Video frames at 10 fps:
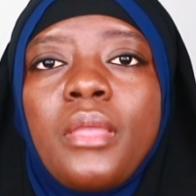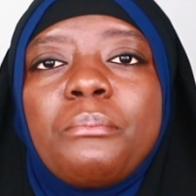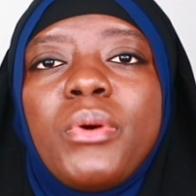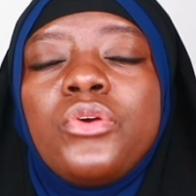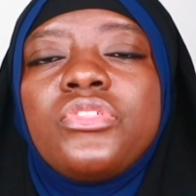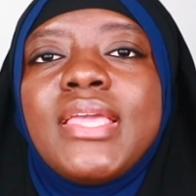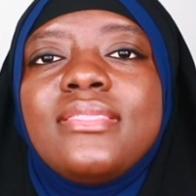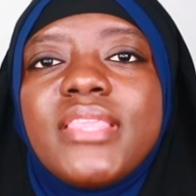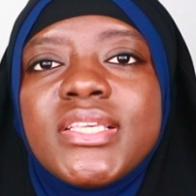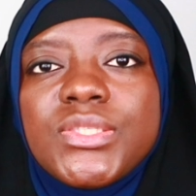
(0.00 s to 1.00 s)
both
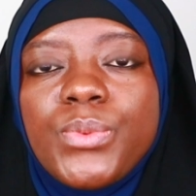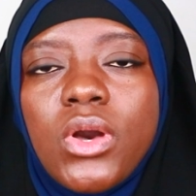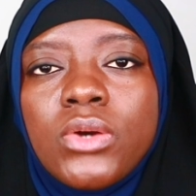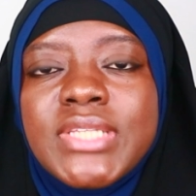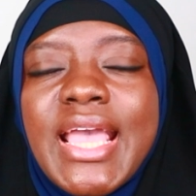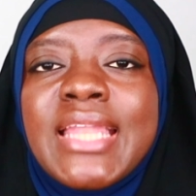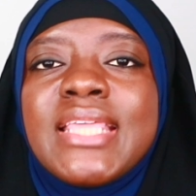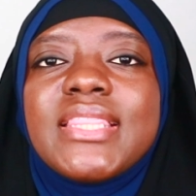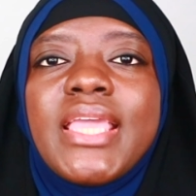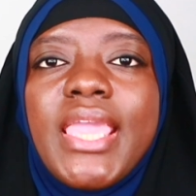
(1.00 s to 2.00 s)
in this world and
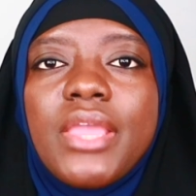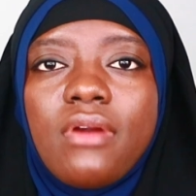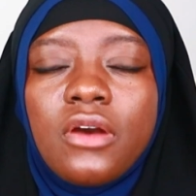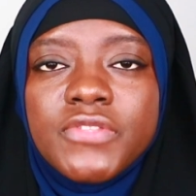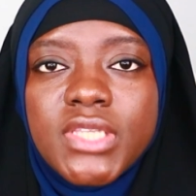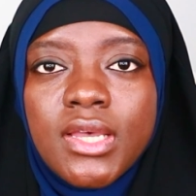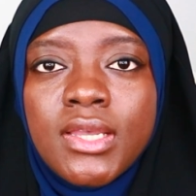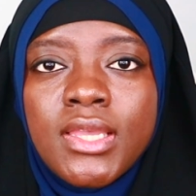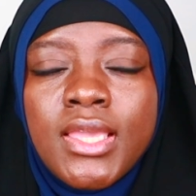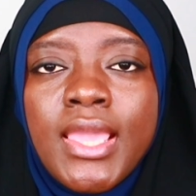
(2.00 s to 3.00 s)
in the
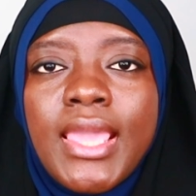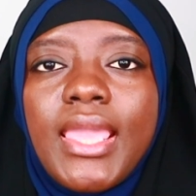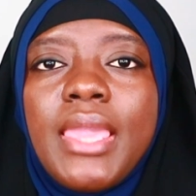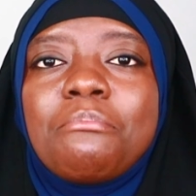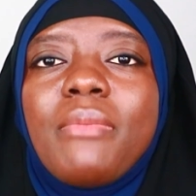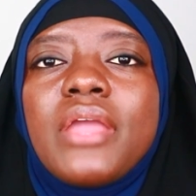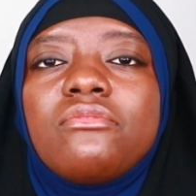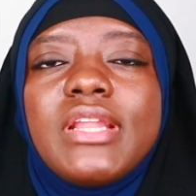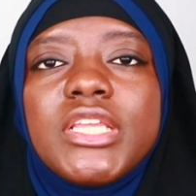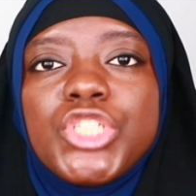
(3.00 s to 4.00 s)
hereafter, in my
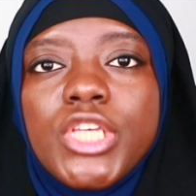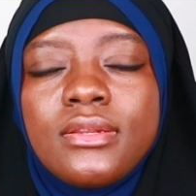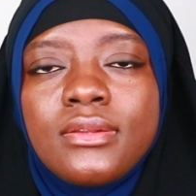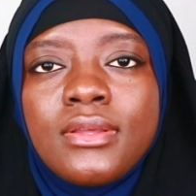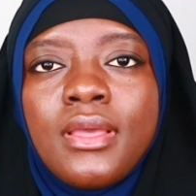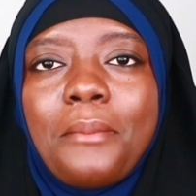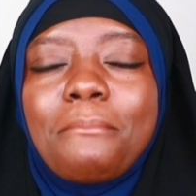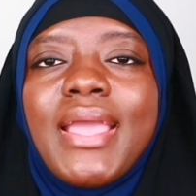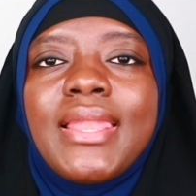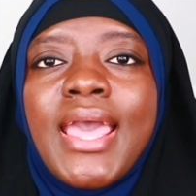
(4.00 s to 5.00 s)
religion,
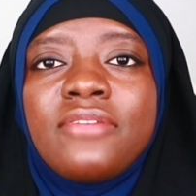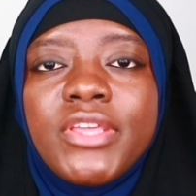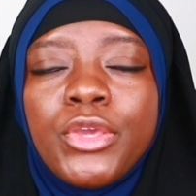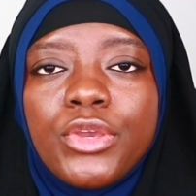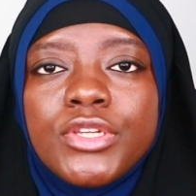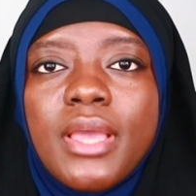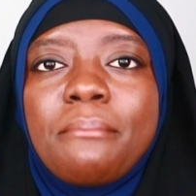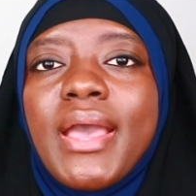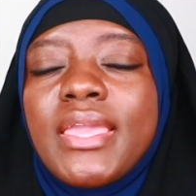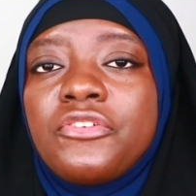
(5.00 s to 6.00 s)
my livelihood and
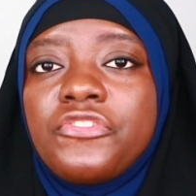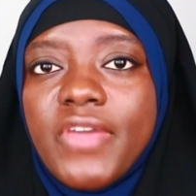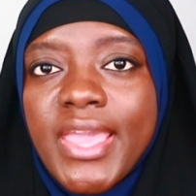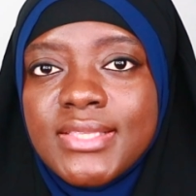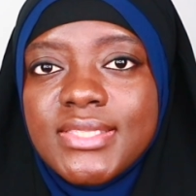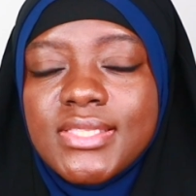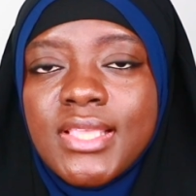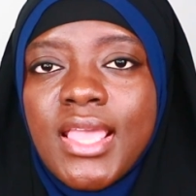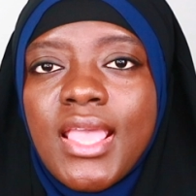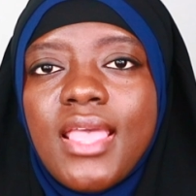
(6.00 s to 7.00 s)
my affairs,
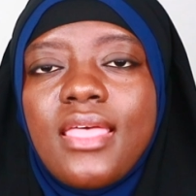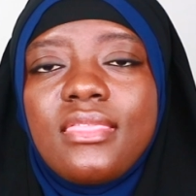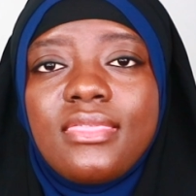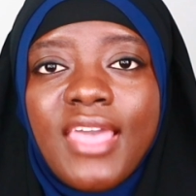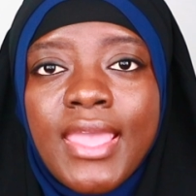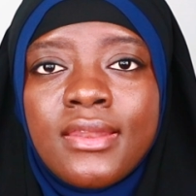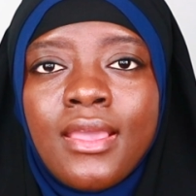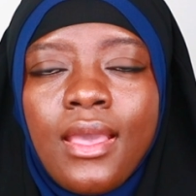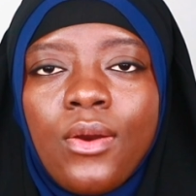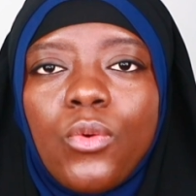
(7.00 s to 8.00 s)
then
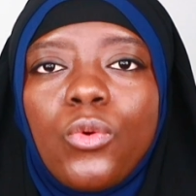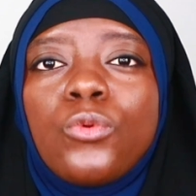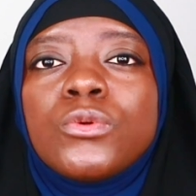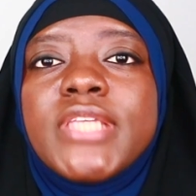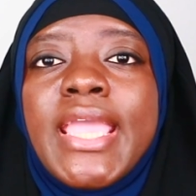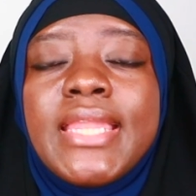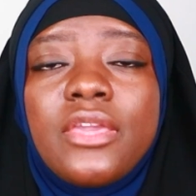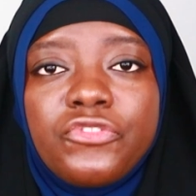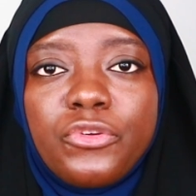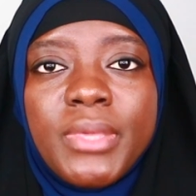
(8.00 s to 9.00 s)
ordain
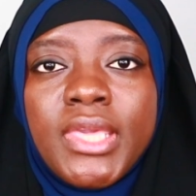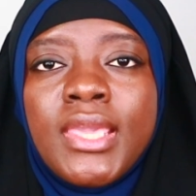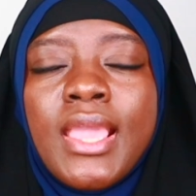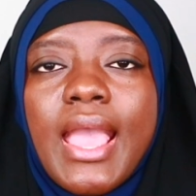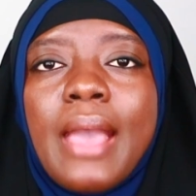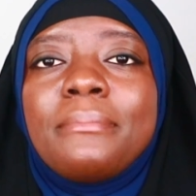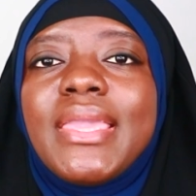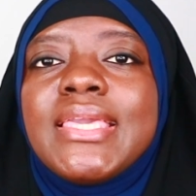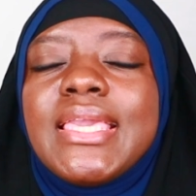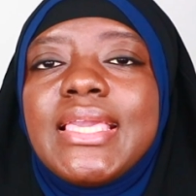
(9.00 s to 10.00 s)
it for me and
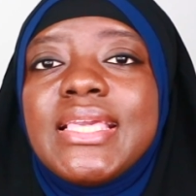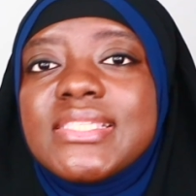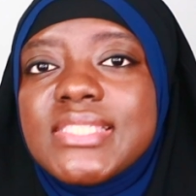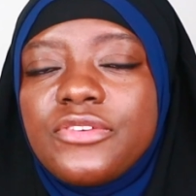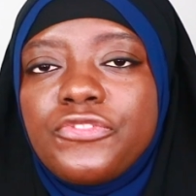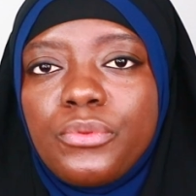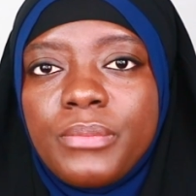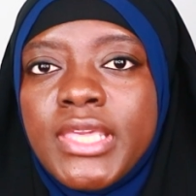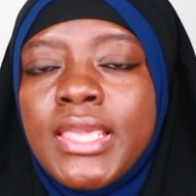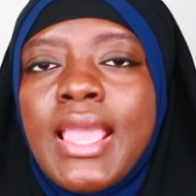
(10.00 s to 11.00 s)
make it easy for
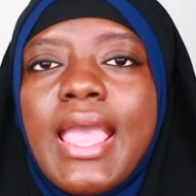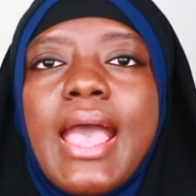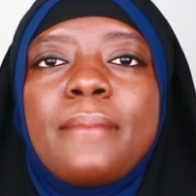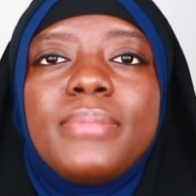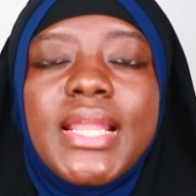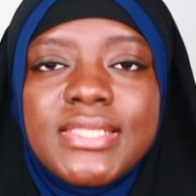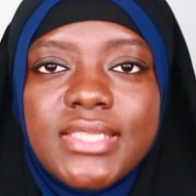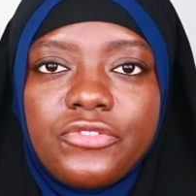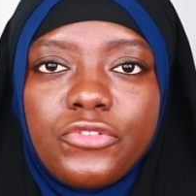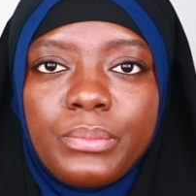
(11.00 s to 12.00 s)
me and bless
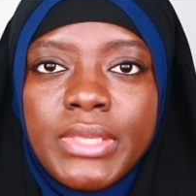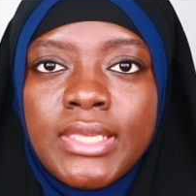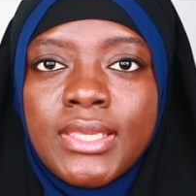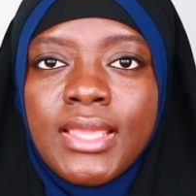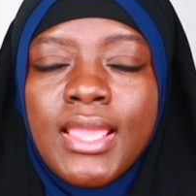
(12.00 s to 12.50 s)
it for me.